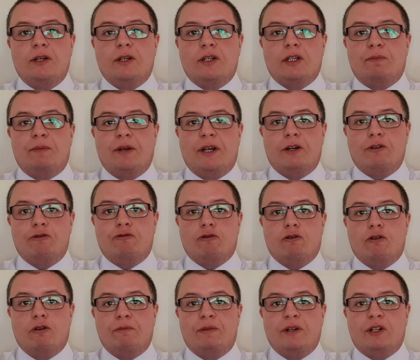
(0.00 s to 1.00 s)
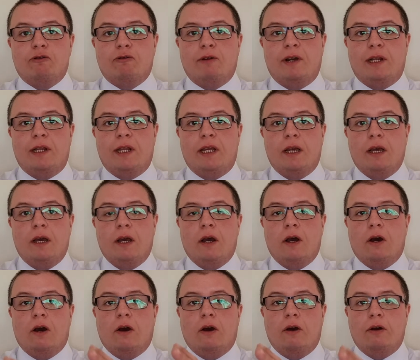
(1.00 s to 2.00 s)
that's being drawn between the
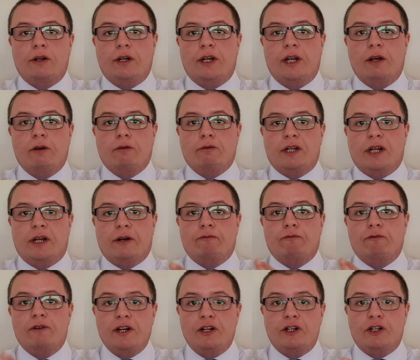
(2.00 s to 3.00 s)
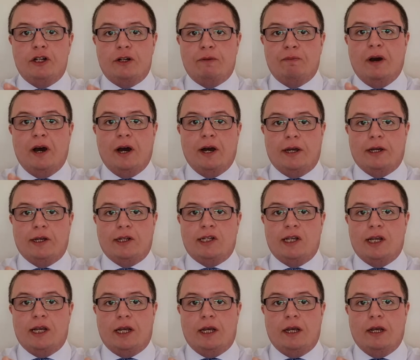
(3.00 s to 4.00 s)
unyielding, rigid
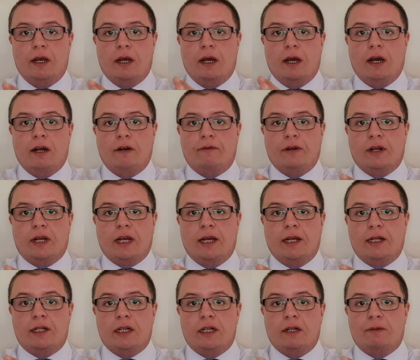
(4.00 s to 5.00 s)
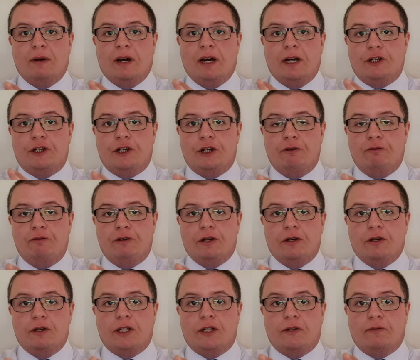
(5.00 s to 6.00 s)
piety advocated by
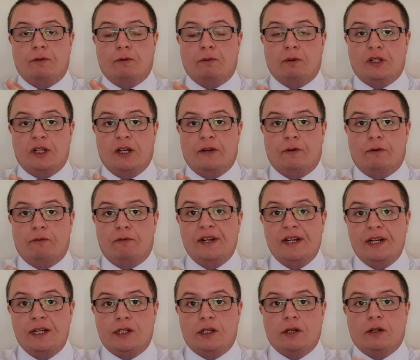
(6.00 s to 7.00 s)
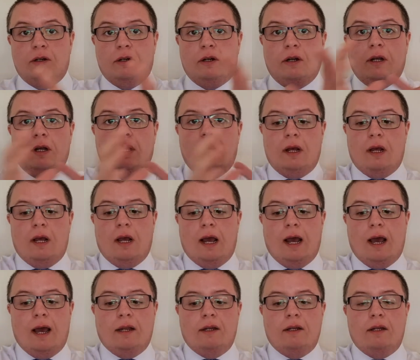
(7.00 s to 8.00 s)
Judas for whatever reason,
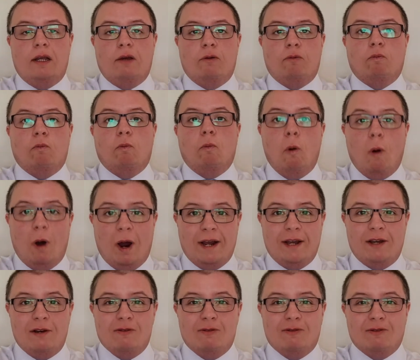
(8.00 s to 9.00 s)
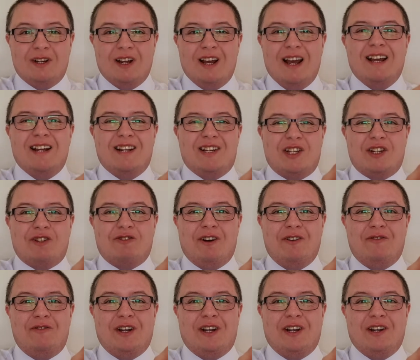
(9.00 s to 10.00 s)
and the wild,
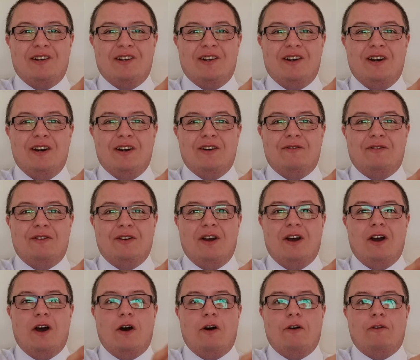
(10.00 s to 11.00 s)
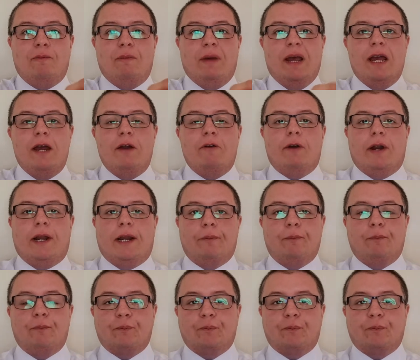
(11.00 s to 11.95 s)
extravagant love of Mary.